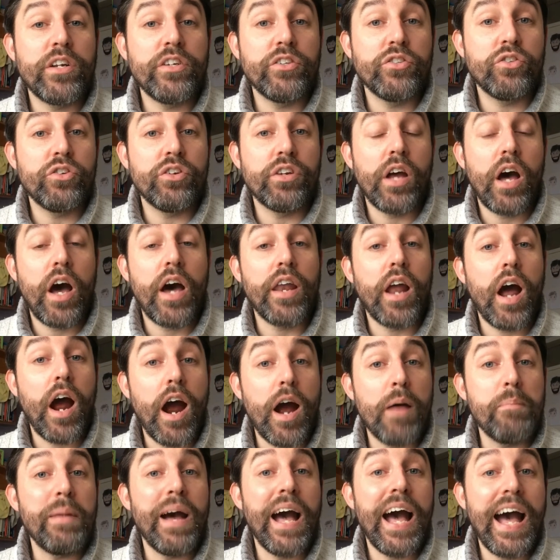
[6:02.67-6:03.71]
what He's done on
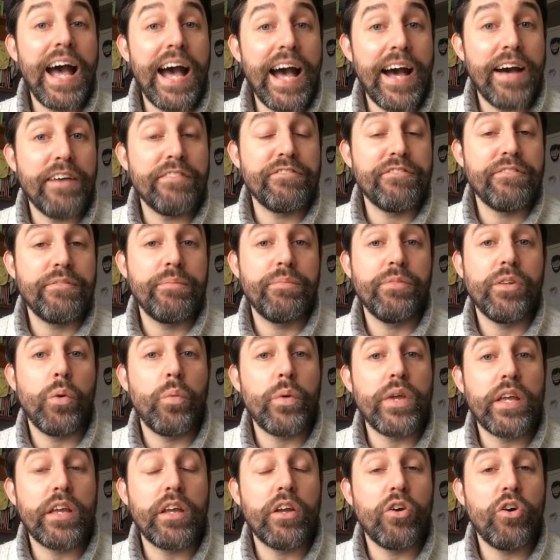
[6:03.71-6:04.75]
our behalf,
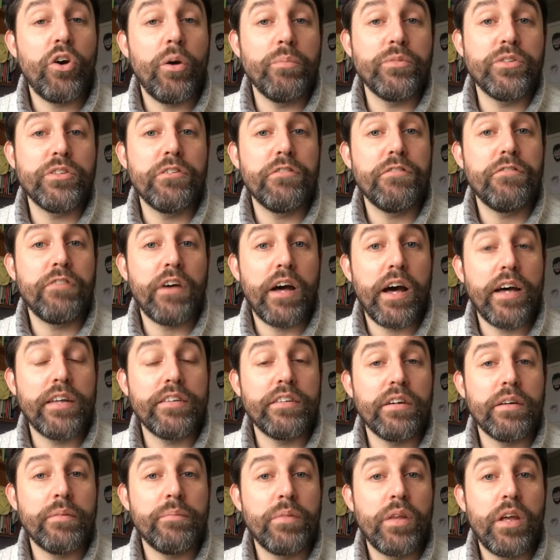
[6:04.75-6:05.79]
that we can come to the
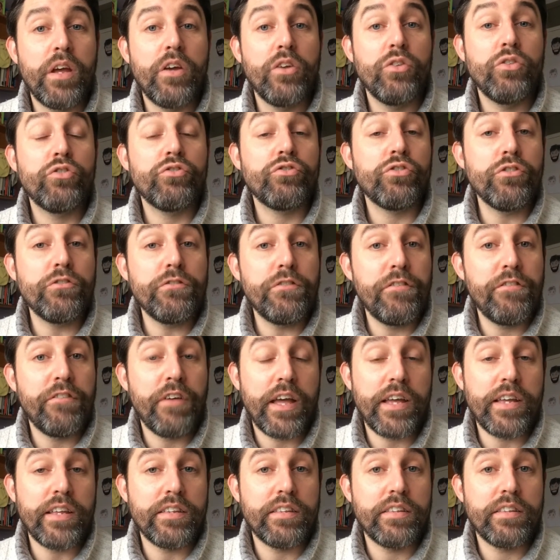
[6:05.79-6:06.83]
Father through
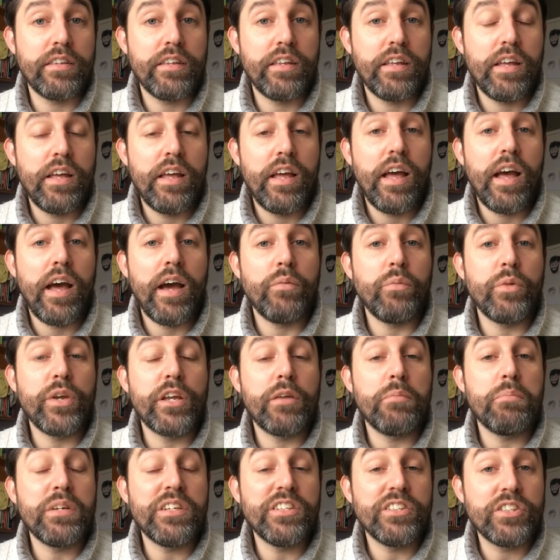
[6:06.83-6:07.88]
faith and we
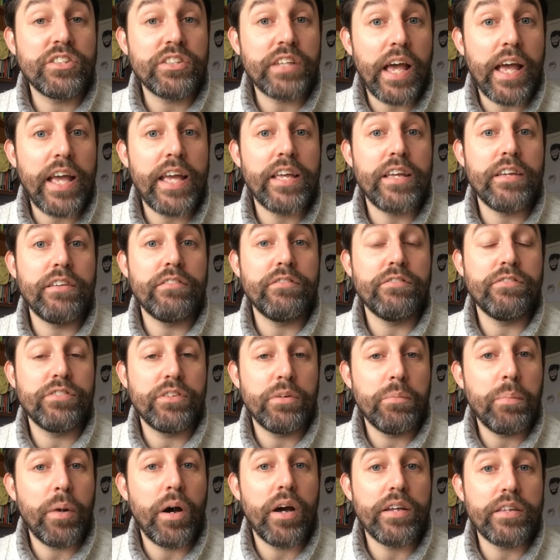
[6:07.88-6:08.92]
can be
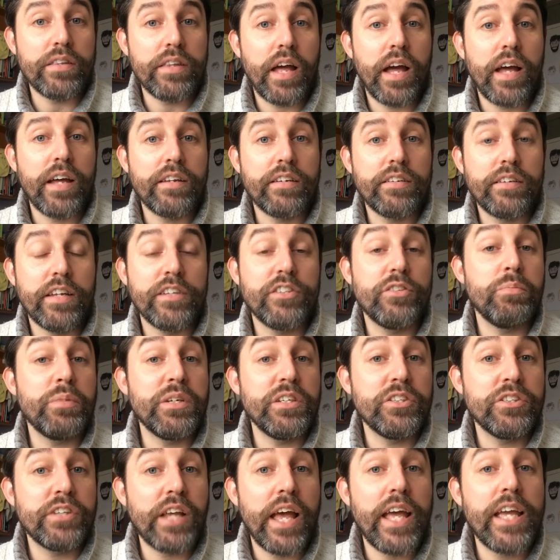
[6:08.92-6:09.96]
saved by that. And to
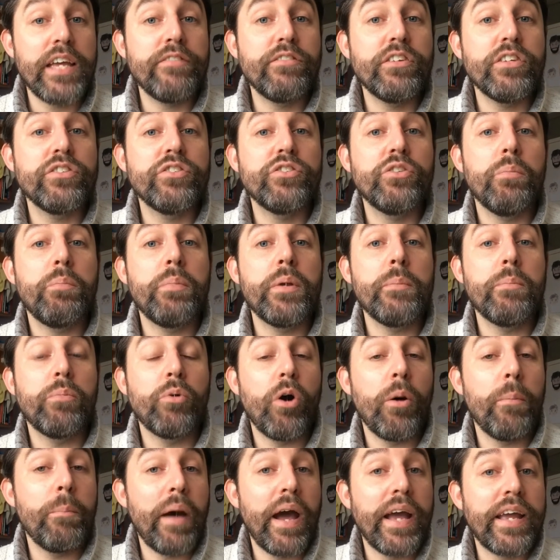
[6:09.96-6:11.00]
be saved is to be
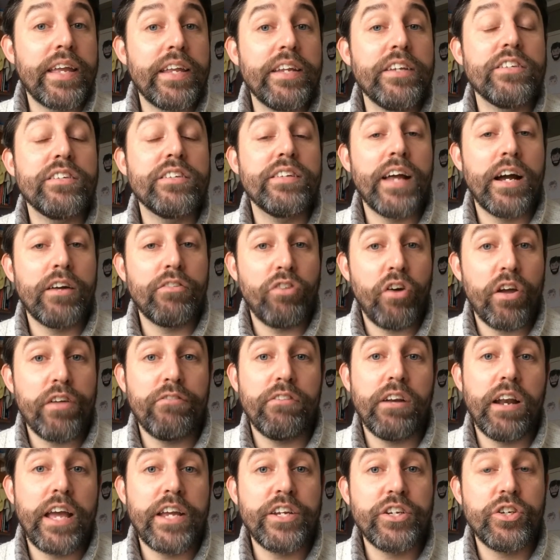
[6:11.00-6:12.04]
brought back into that
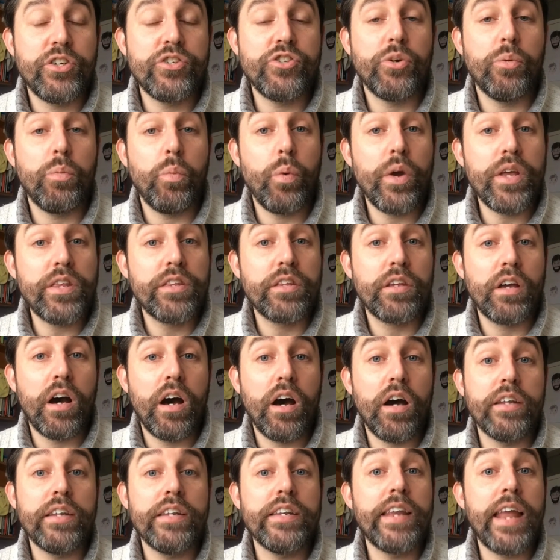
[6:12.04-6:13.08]
right relationship with
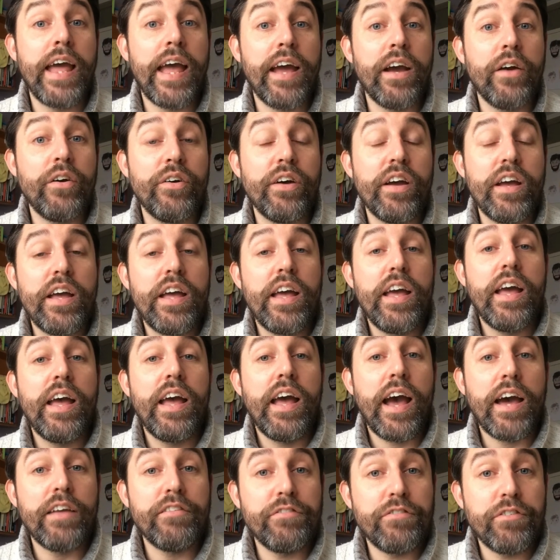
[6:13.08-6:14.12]
God now
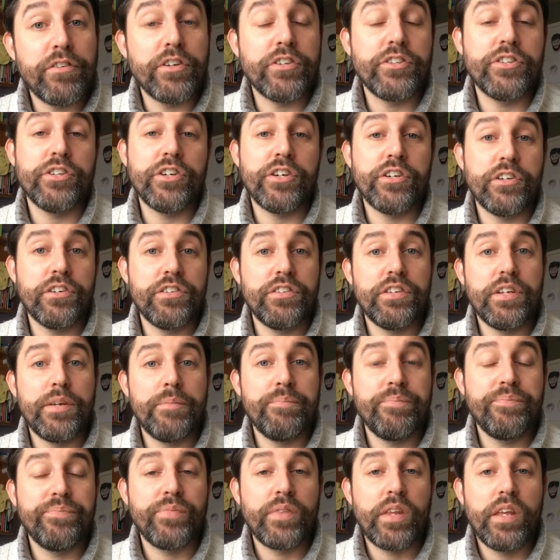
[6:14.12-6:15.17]
and for eternity.
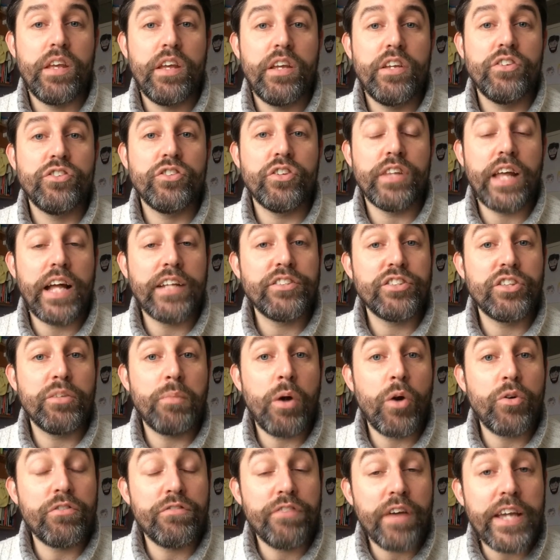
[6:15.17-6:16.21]
So that's the
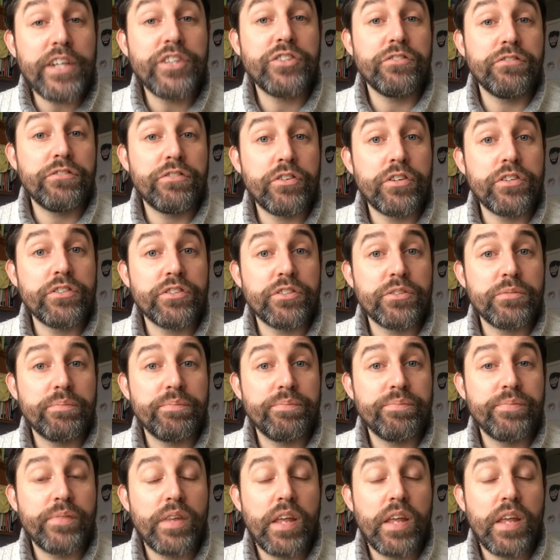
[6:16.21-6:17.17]
motivation for us.